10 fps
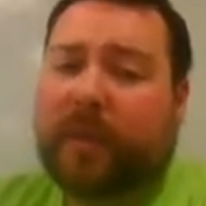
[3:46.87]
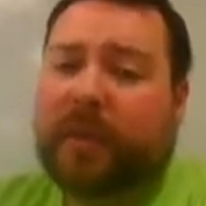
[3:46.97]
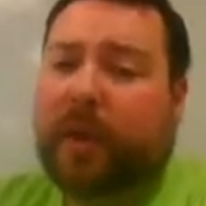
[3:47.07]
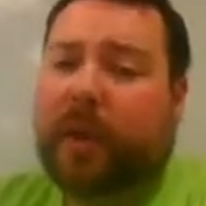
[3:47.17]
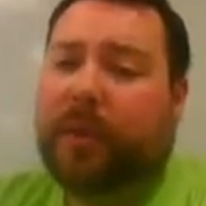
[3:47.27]

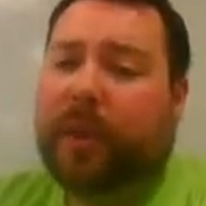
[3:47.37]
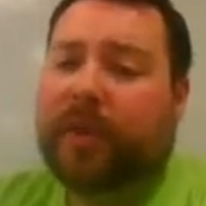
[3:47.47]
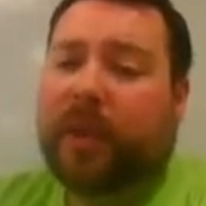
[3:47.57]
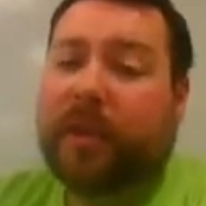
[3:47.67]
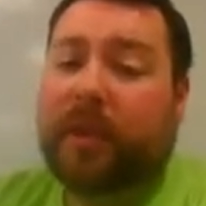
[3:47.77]
So
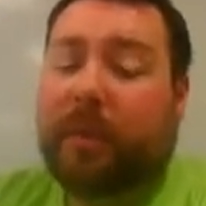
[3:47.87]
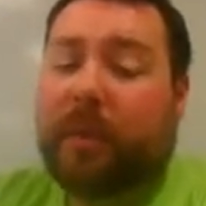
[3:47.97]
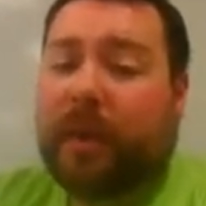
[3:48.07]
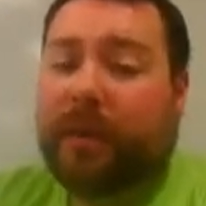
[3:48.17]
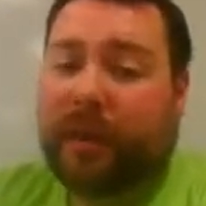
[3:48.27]
there's a
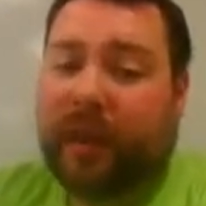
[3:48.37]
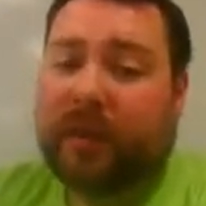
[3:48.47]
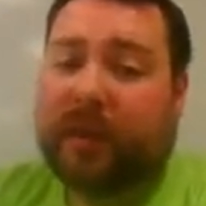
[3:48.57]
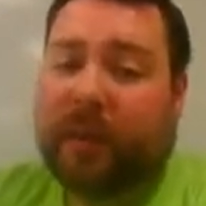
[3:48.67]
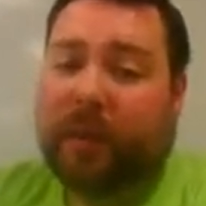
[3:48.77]
number of
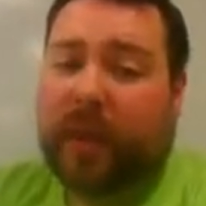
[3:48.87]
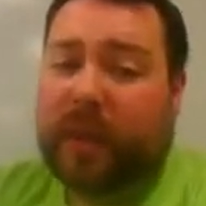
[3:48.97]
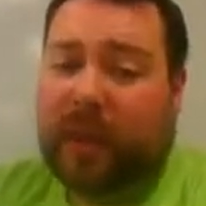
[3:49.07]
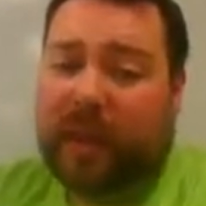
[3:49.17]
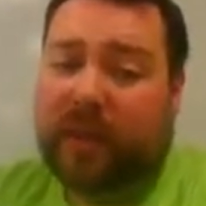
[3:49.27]
things that we
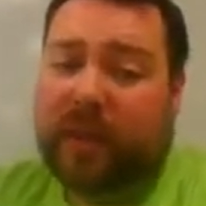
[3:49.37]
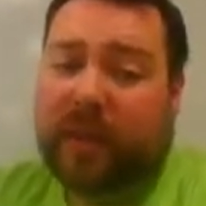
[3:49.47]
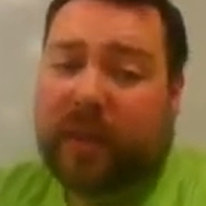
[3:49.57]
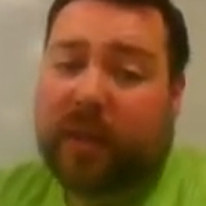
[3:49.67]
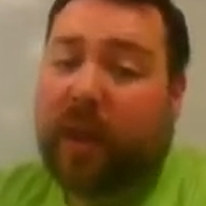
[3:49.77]
need
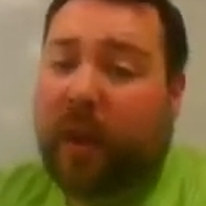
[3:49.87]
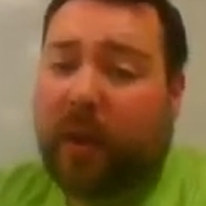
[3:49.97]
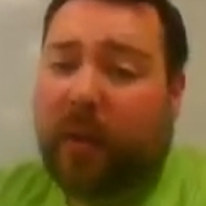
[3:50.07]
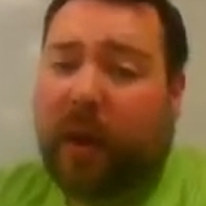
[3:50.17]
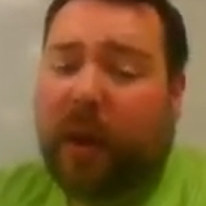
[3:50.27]
to
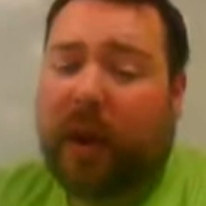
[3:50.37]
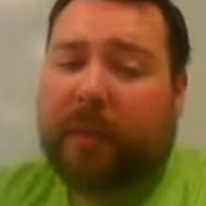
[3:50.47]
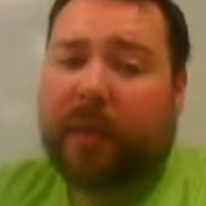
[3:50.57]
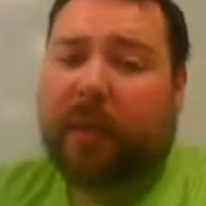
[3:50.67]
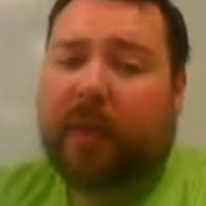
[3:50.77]
know
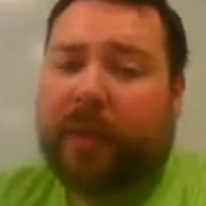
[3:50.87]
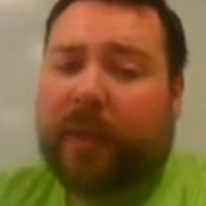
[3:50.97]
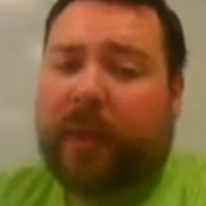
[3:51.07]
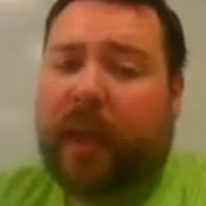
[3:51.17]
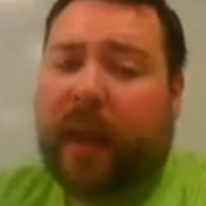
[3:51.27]
in order to
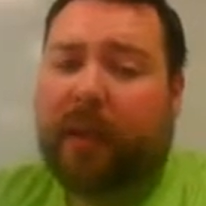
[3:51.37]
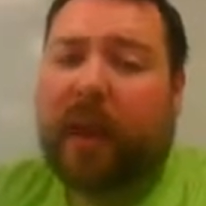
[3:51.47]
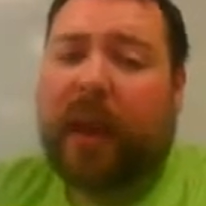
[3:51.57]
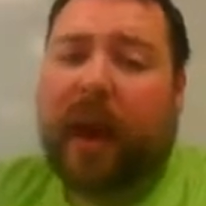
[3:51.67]
figure that out.